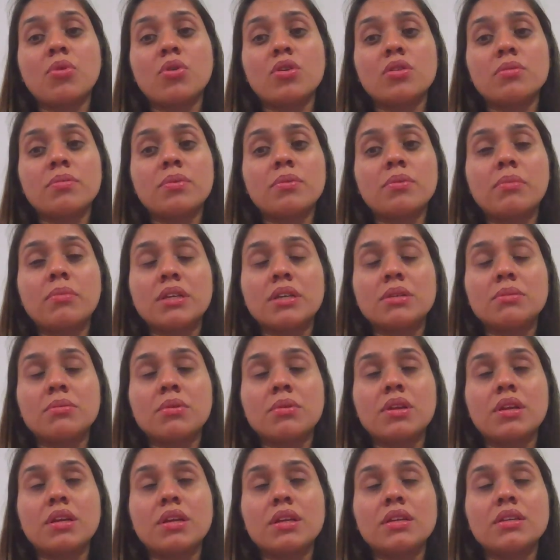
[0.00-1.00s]
metabolic
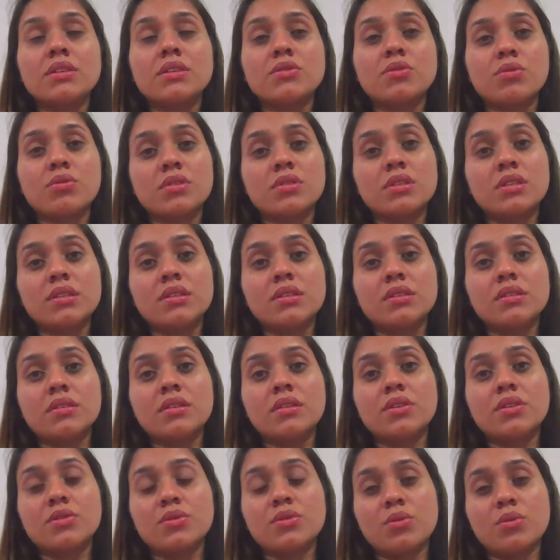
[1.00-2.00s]

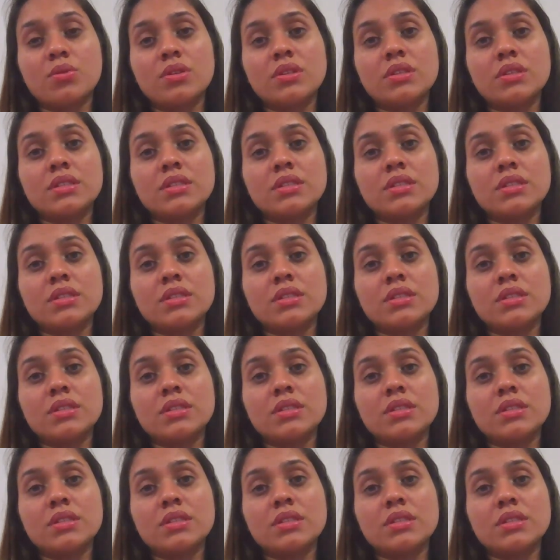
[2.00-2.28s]
disorders